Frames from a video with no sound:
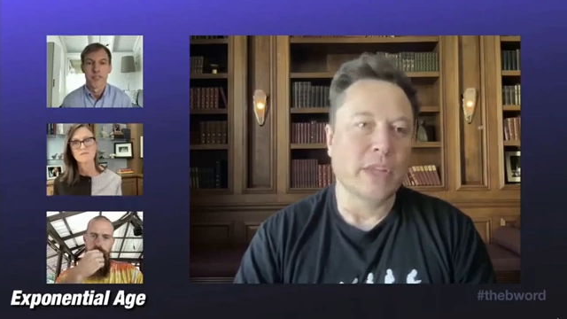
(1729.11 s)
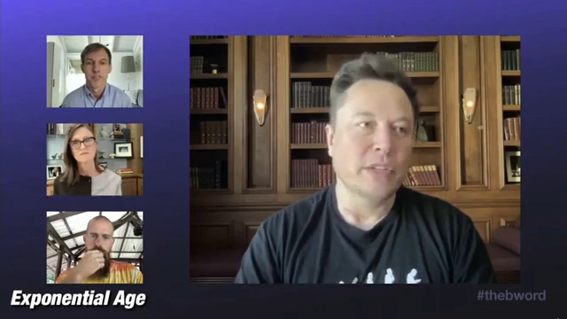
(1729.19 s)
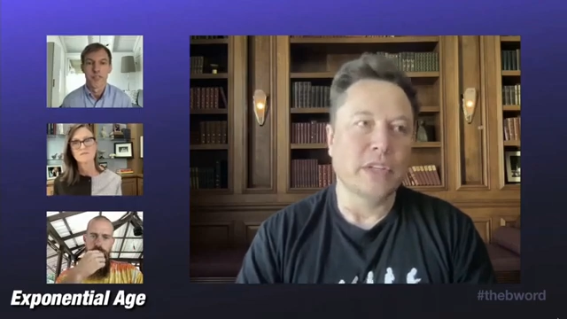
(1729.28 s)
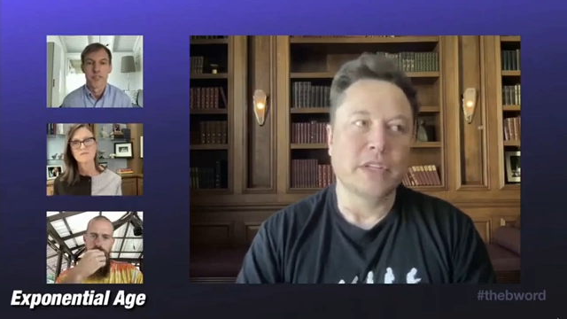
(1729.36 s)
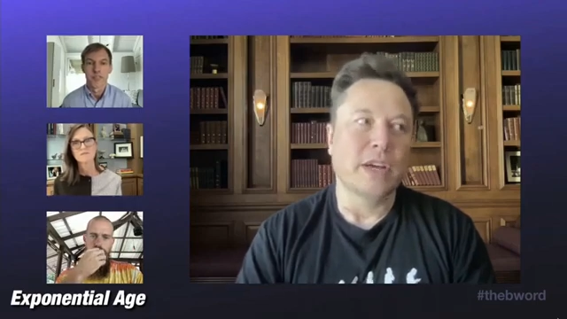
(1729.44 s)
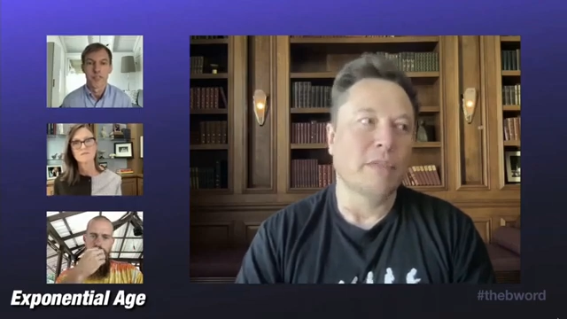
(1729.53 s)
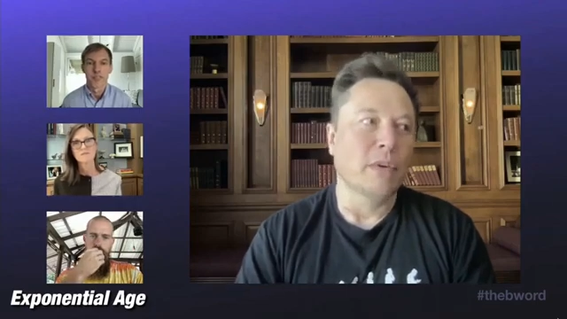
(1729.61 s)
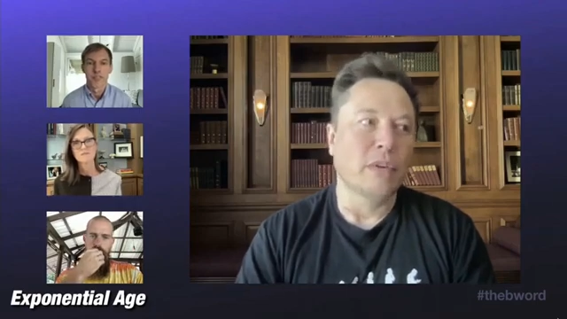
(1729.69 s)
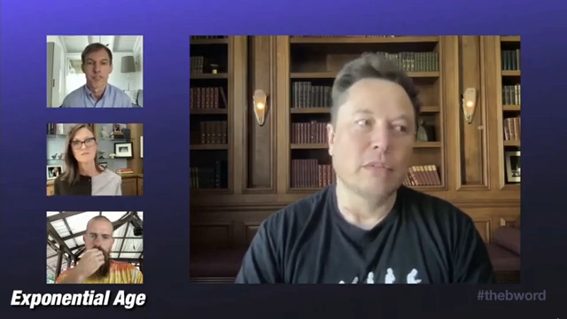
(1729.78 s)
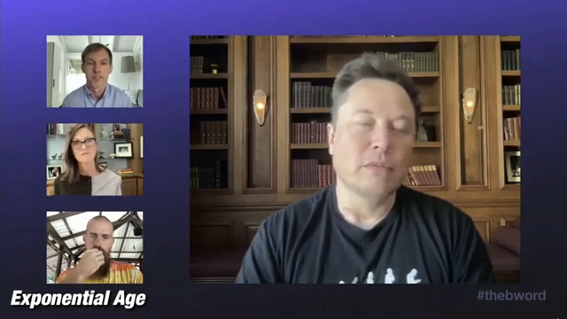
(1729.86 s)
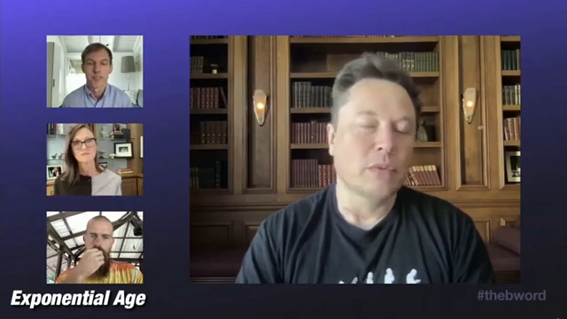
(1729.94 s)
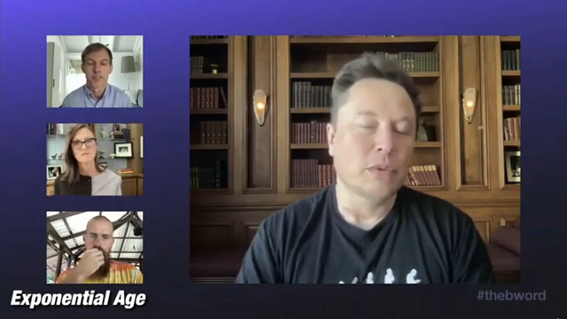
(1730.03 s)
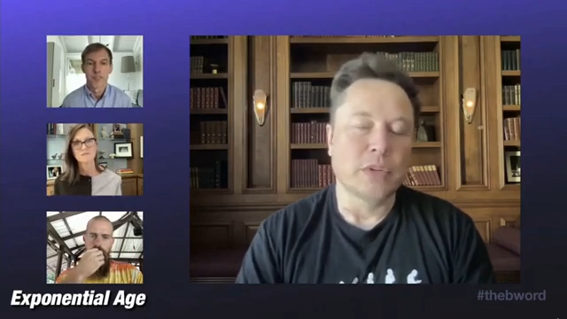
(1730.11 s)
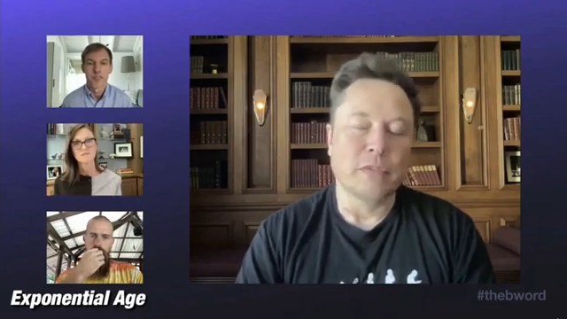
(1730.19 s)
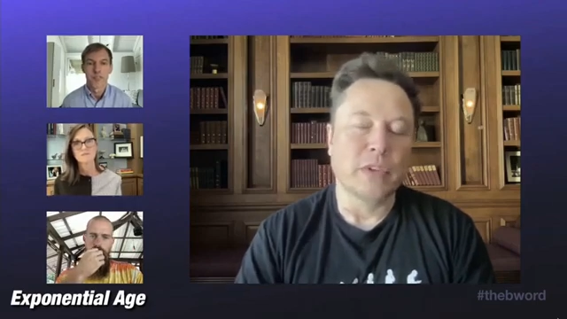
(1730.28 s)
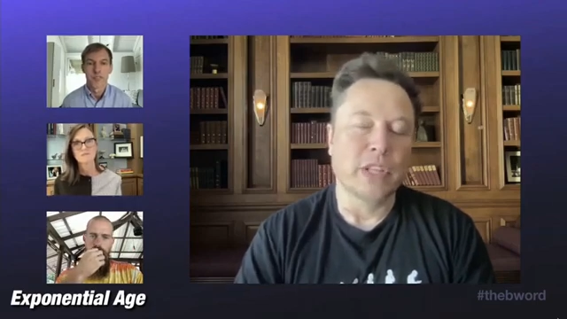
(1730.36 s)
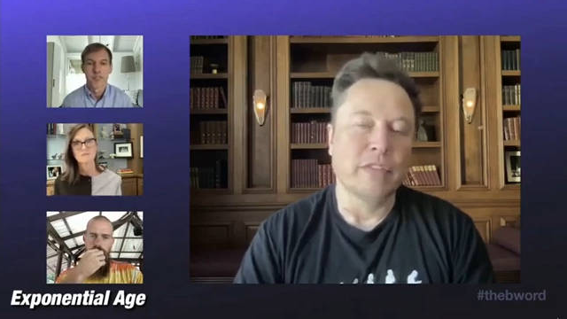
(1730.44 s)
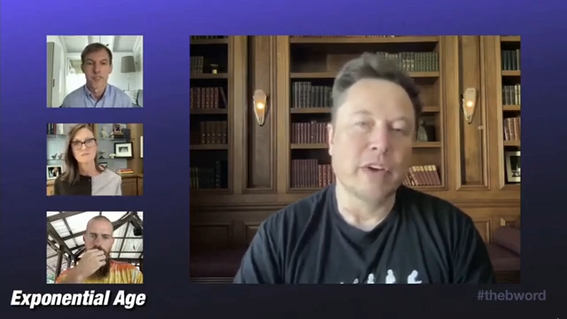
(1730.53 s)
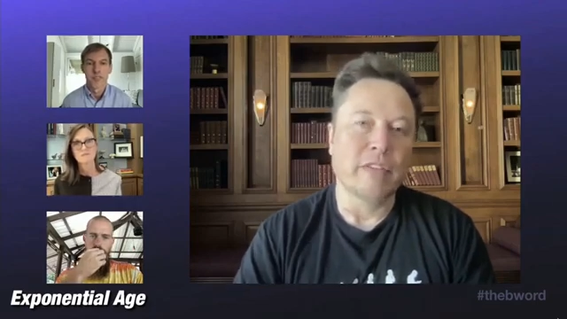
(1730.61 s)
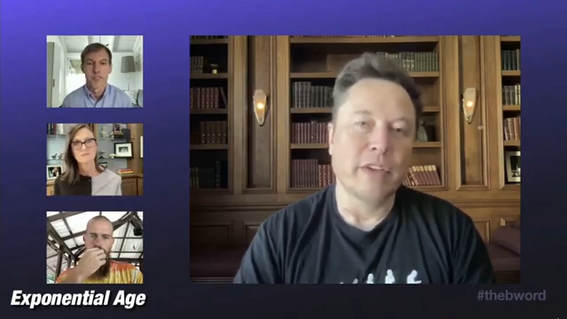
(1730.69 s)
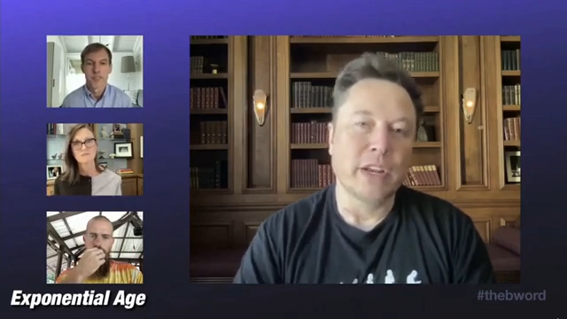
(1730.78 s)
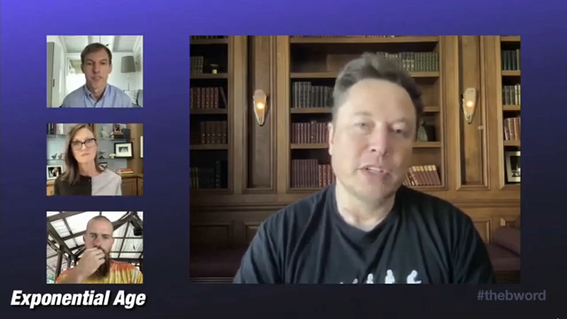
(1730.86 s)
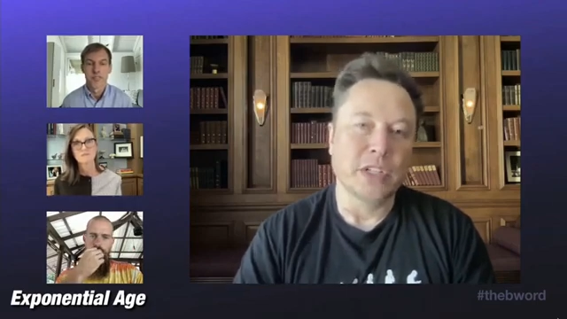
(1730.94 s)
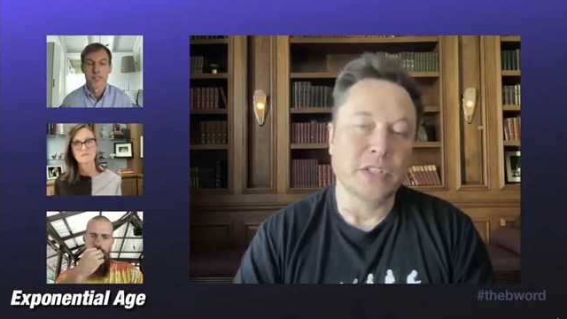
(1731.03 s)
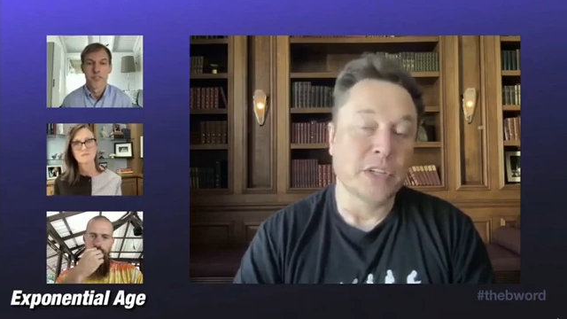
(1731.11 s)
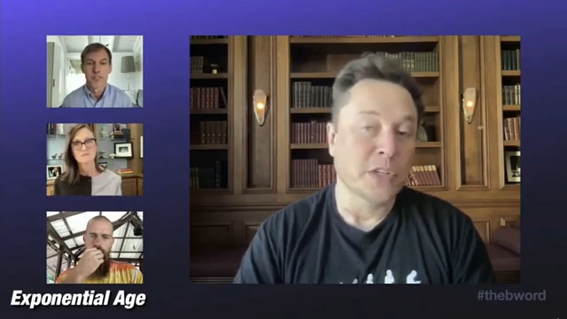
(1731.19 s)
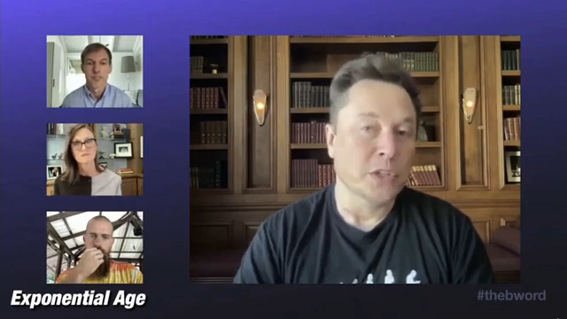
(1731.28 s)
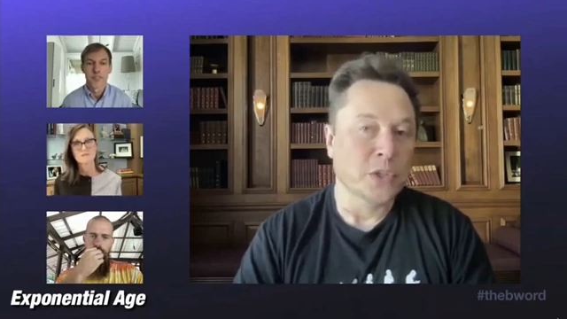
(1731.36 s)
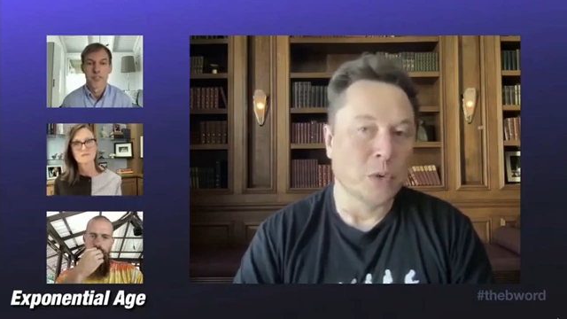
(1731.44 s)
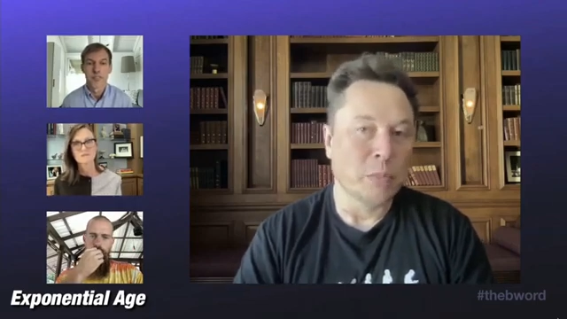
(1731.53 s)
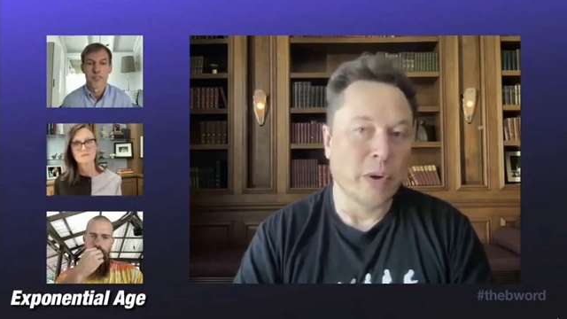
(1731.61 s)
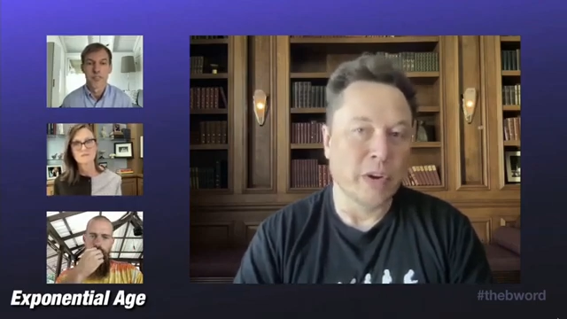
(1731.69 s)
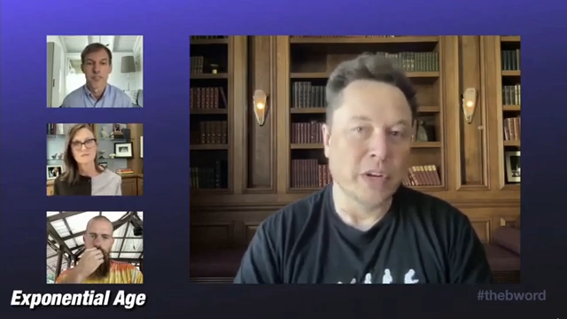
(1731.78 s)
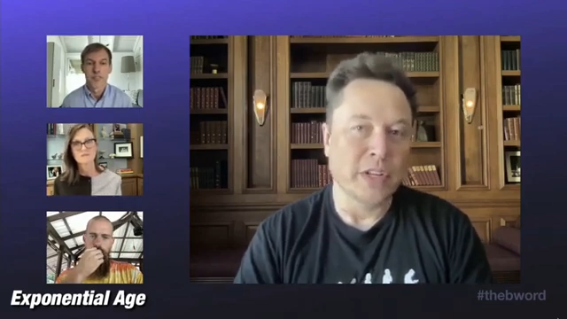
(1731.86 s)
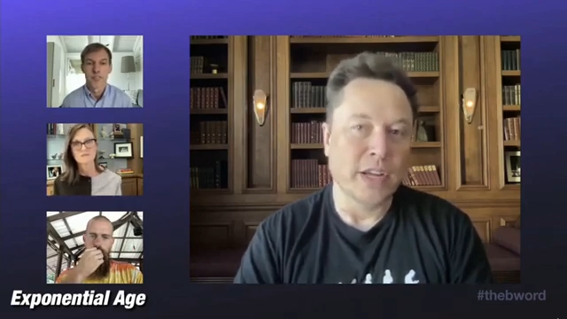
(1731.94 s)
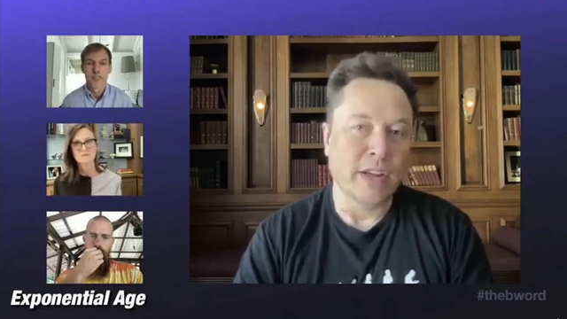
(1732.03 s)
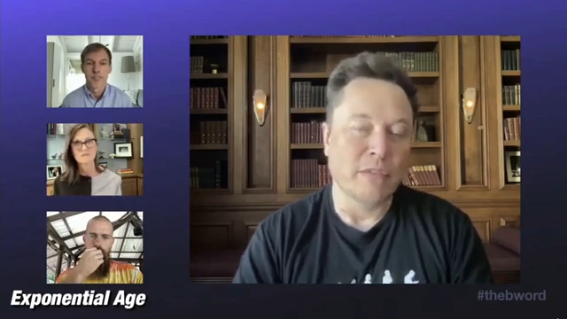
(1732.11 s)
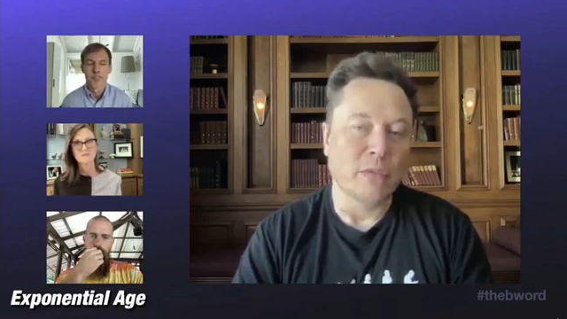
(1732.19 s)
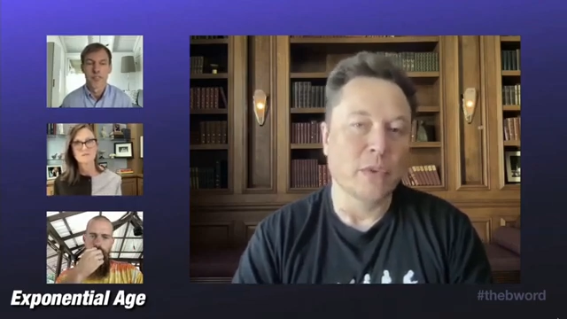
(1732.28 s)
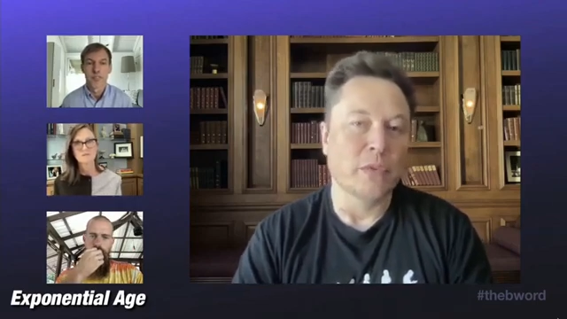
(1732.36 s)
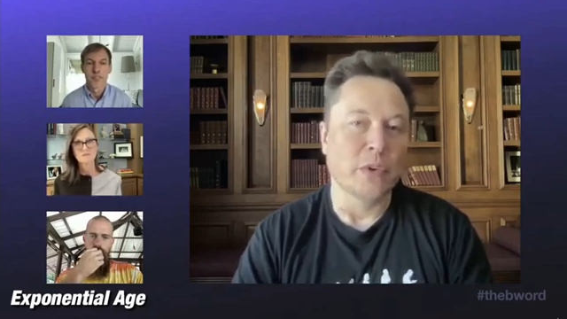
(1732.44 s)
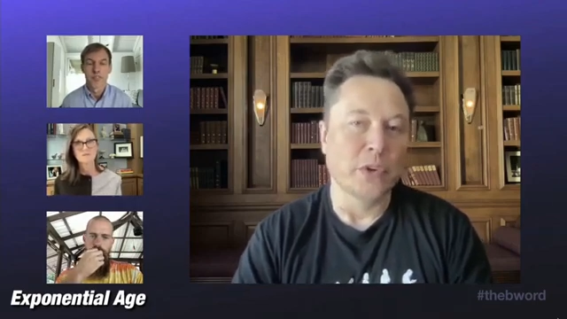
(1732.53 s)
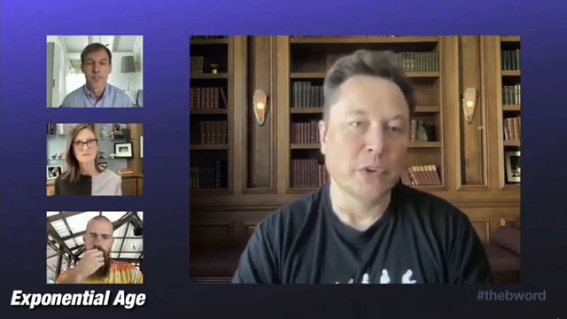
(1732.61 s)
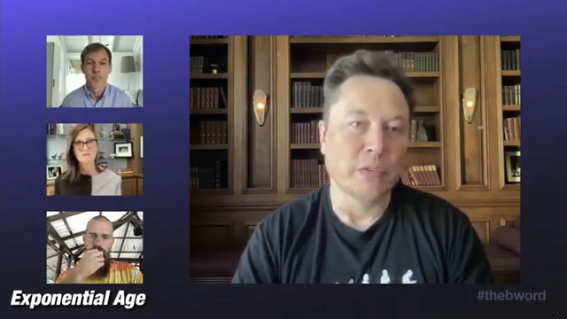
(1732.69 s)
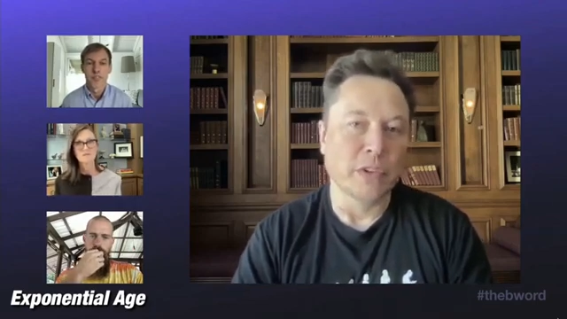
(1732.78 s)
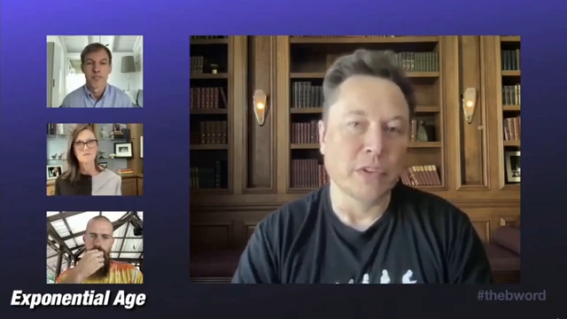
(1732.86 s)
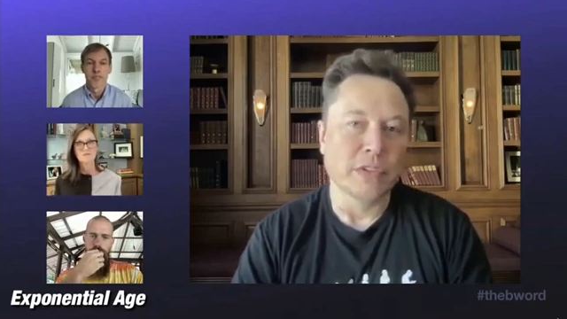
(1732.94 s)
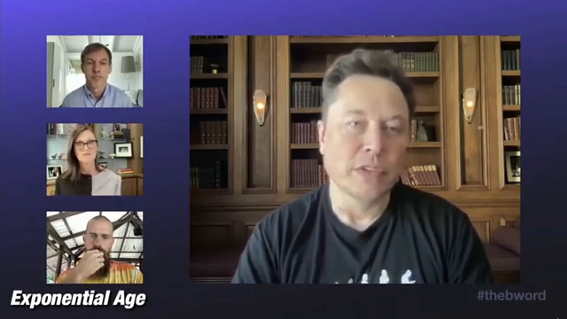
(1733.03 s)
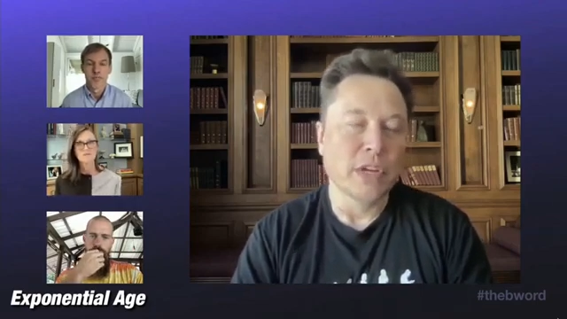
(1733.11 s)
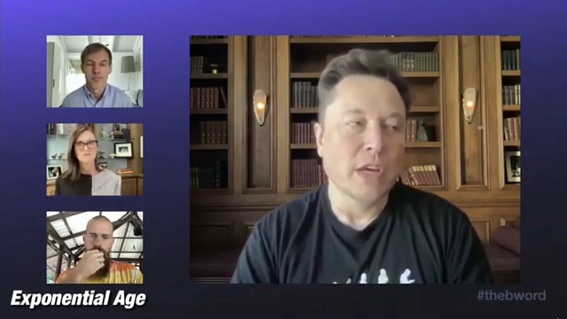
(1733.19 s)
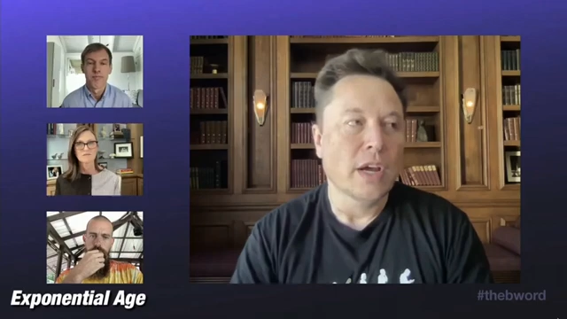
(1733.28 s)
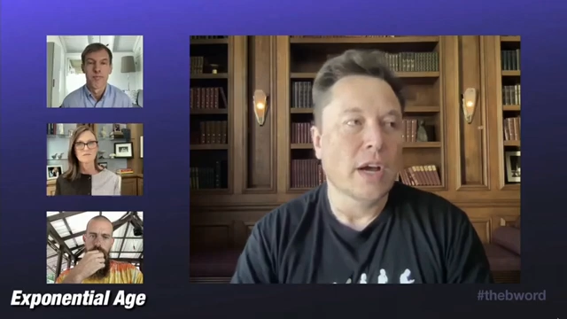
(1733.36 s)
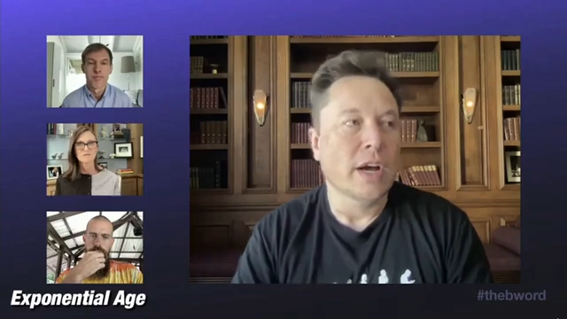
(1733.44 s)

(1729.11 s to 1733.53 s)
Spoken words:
basically double or triple the amount of energy in such a short period of time with renewables.